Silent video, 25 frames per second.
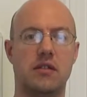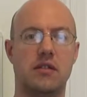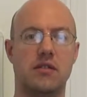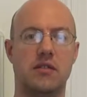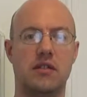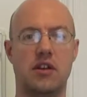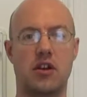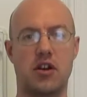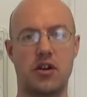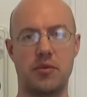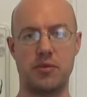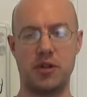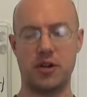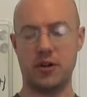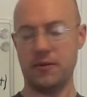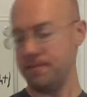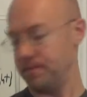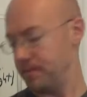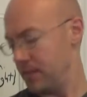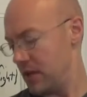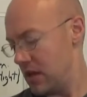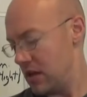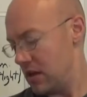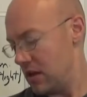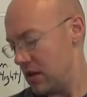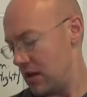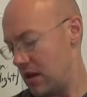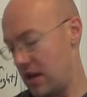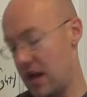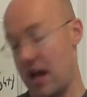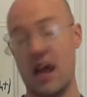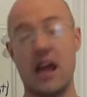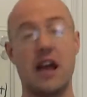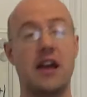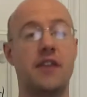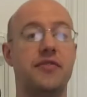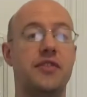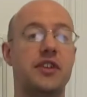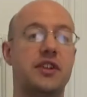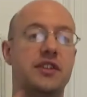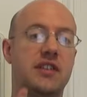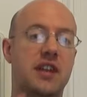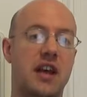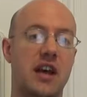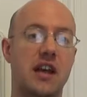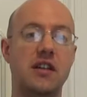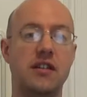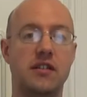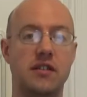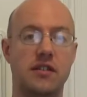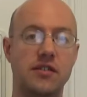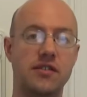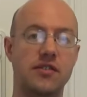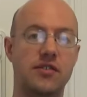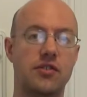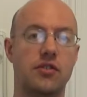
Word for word: the arm here and the tendon,